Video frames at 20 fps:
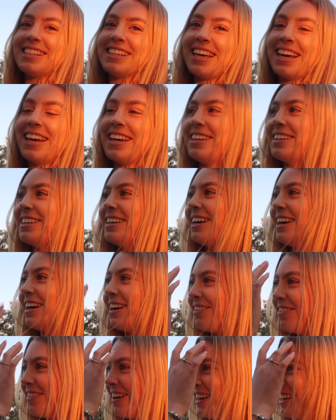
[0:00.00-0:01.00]
again
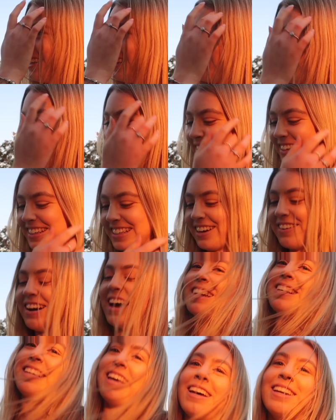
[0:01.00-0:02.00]
waiting to be picked up.
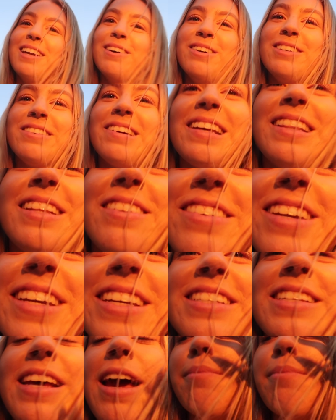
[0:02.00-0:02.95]
And yeah, no one drank the drinks.